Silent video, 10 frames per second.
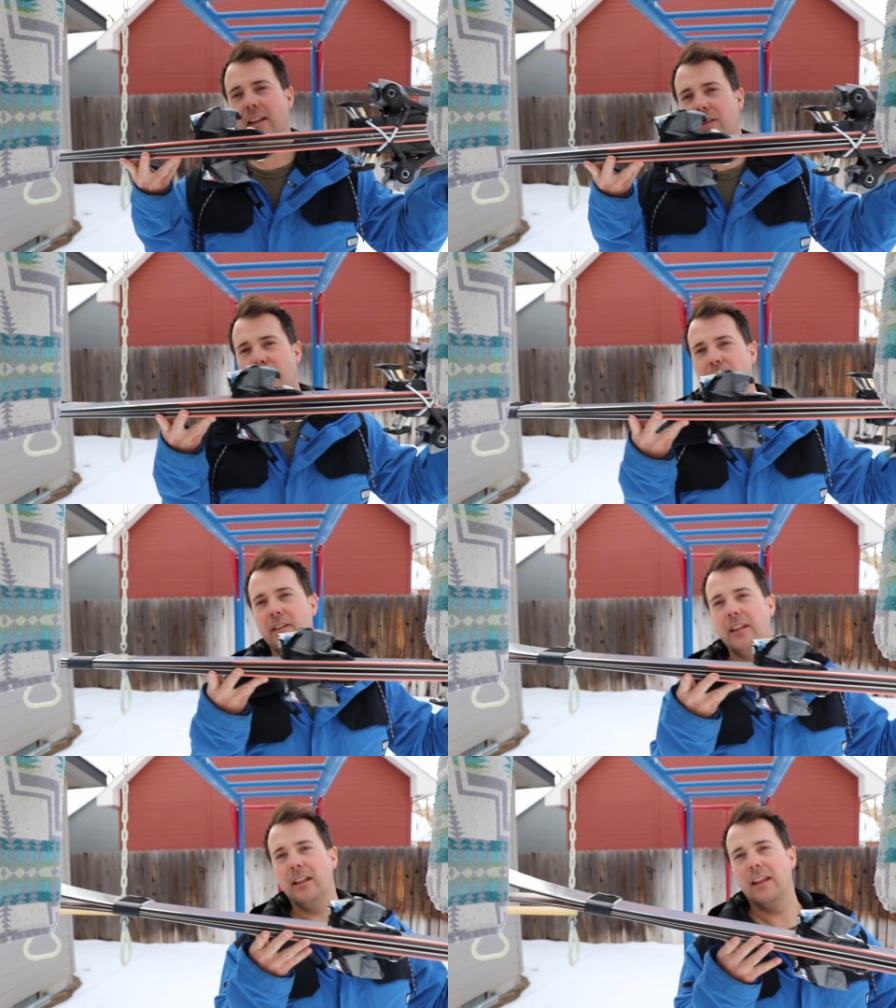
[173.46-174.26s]
at least for a
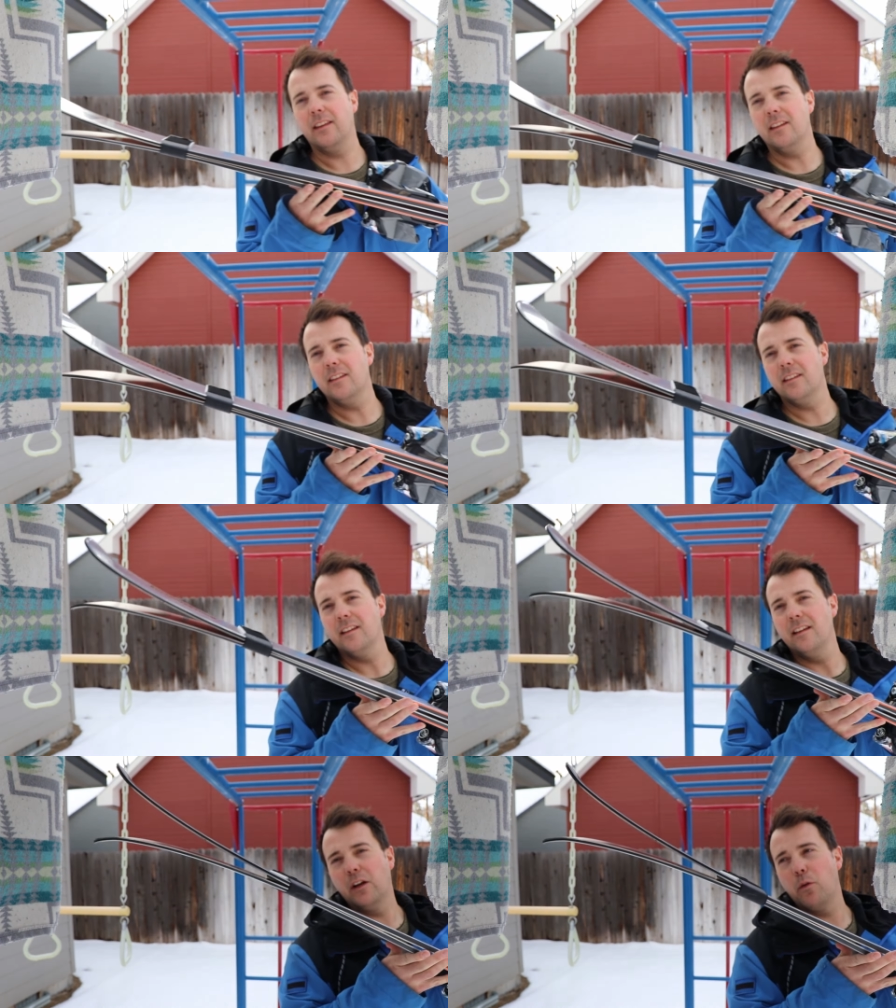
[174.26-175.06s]
ski like this,
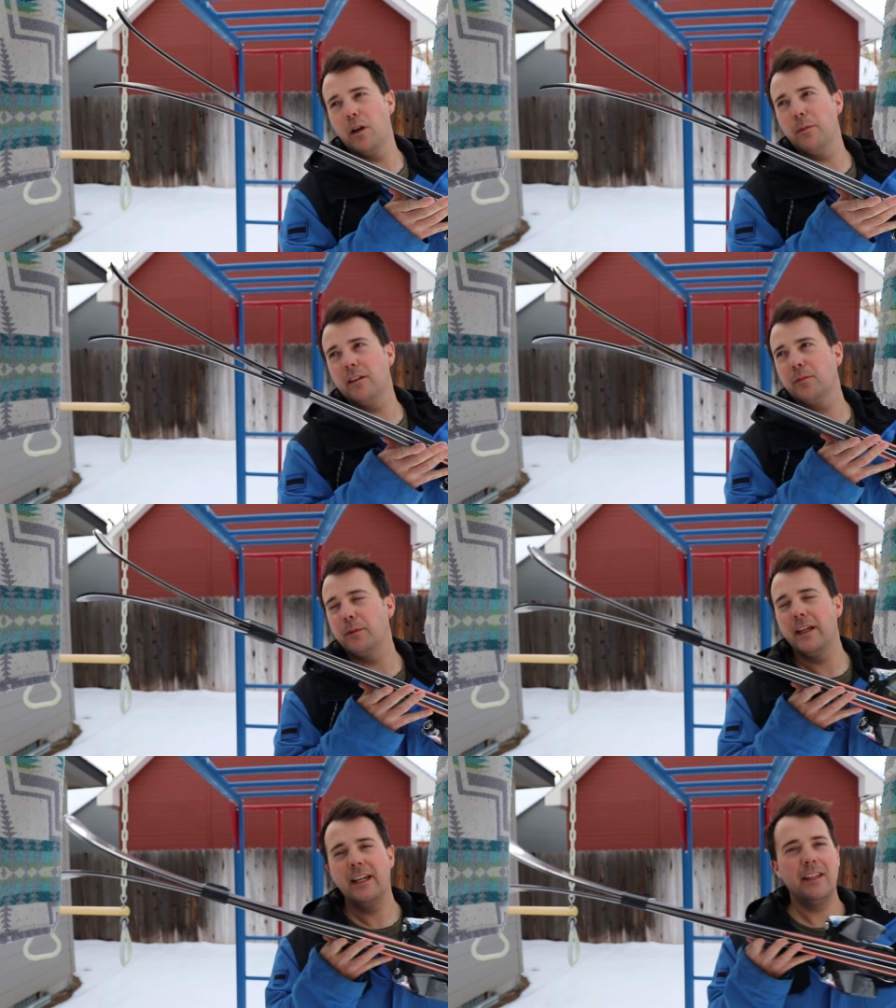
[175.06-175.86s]
and quite a bit of
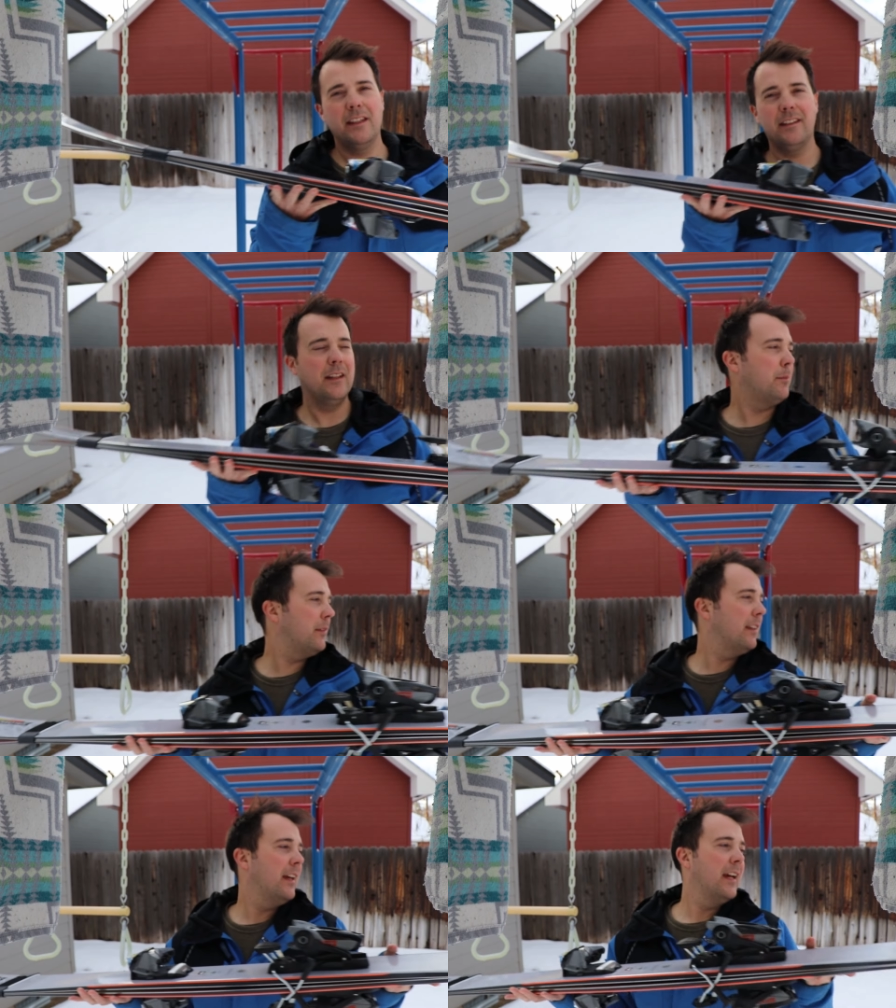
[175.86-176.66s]
splay in the
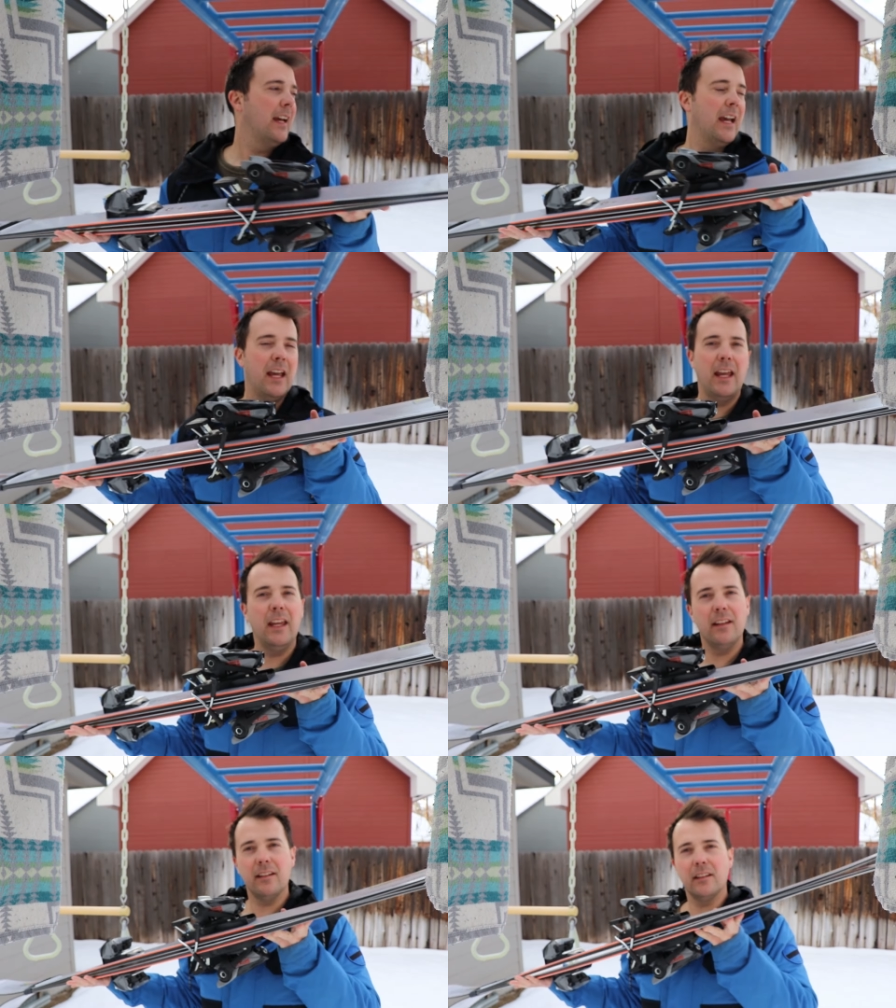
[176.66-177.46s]
tips
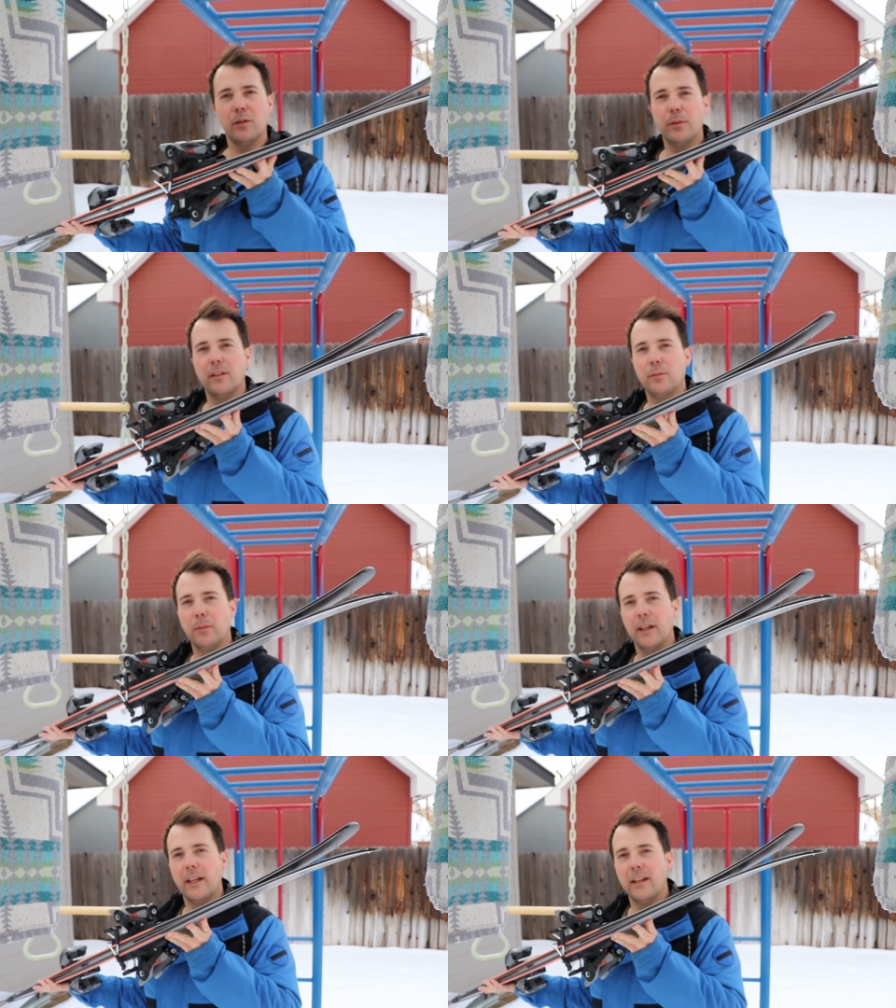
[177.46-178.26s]
and a little bit of
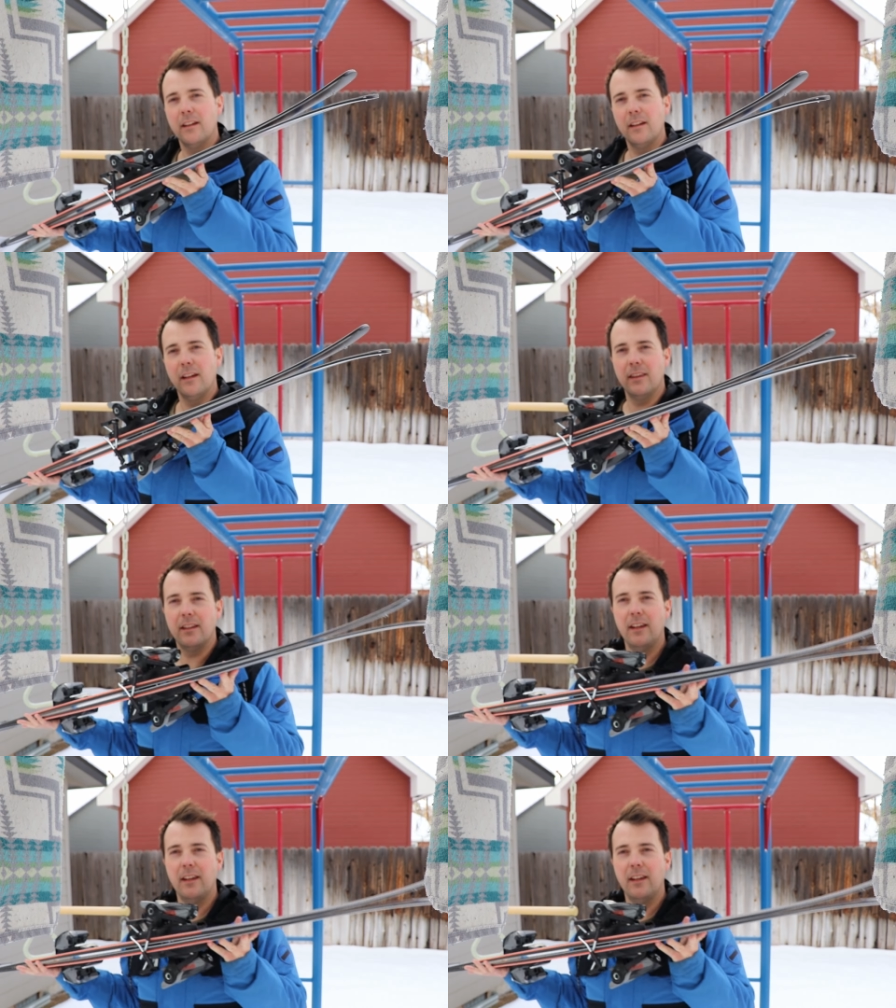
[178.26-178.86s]
splay in the